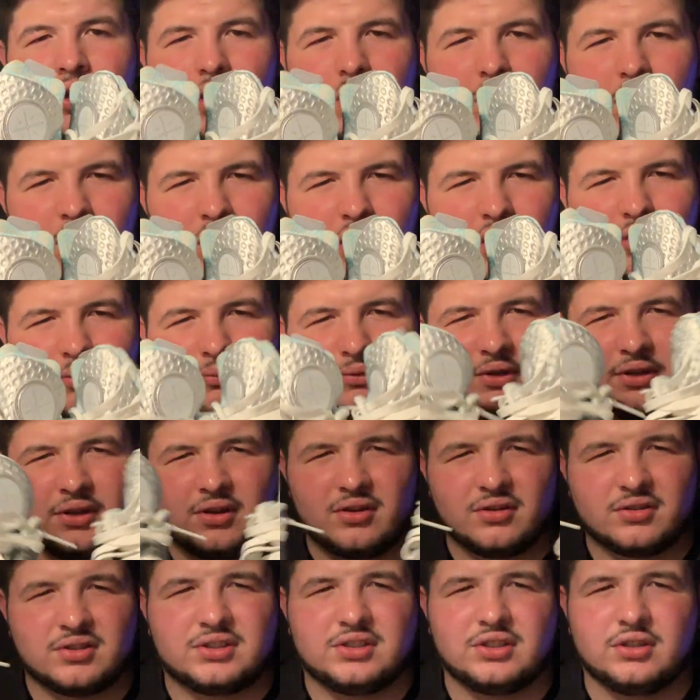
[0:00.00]
Um, they're
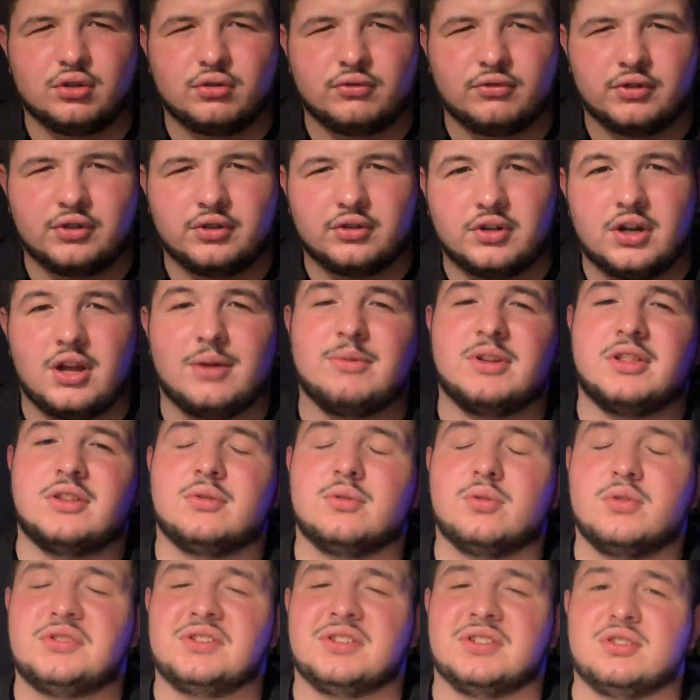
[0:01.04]
all silver. I mean,
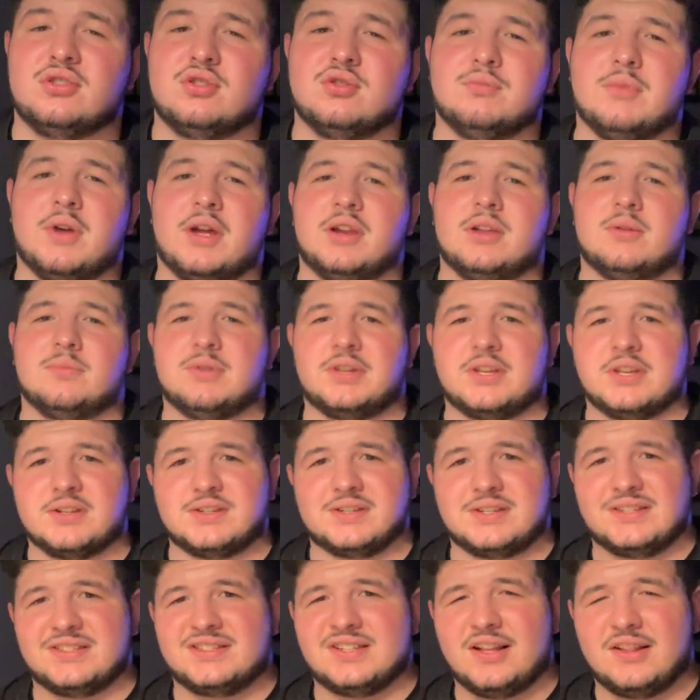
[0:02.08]
there wasn't too many because
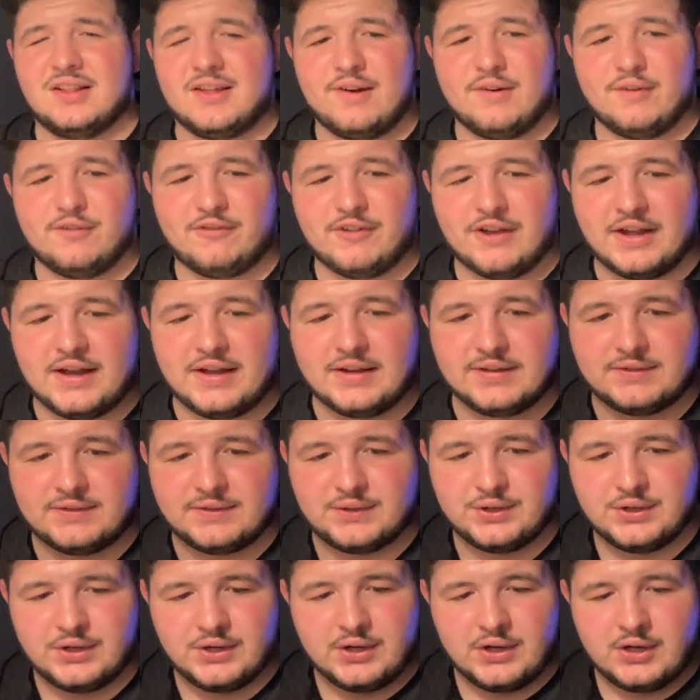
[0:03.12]
they sell out fast.
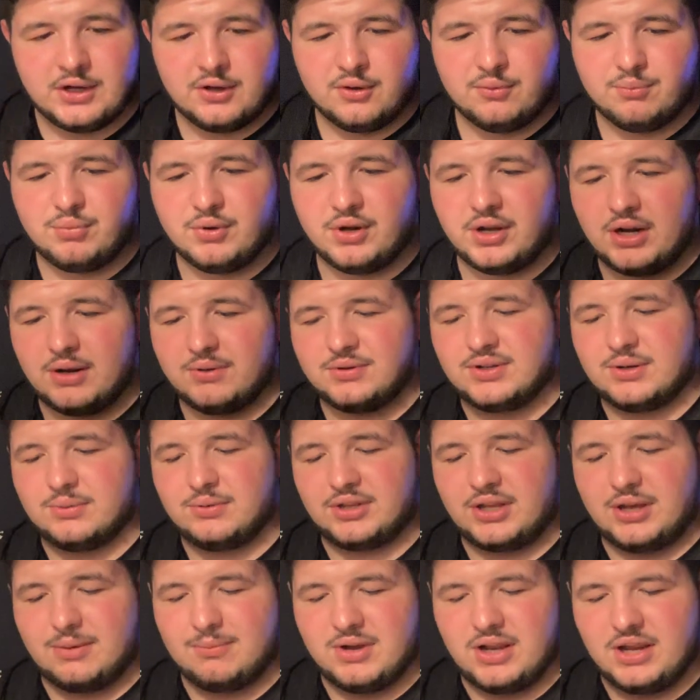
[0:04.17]
But I was able to
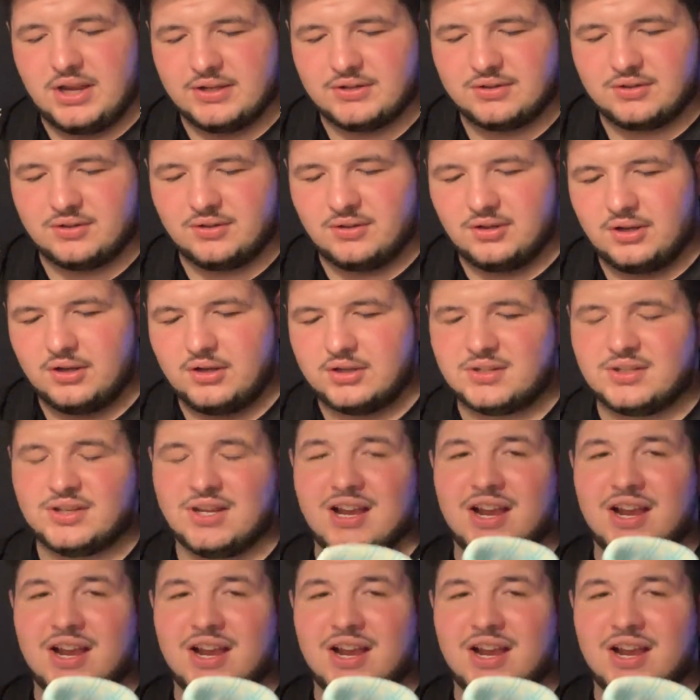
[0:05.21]
get my hands on this.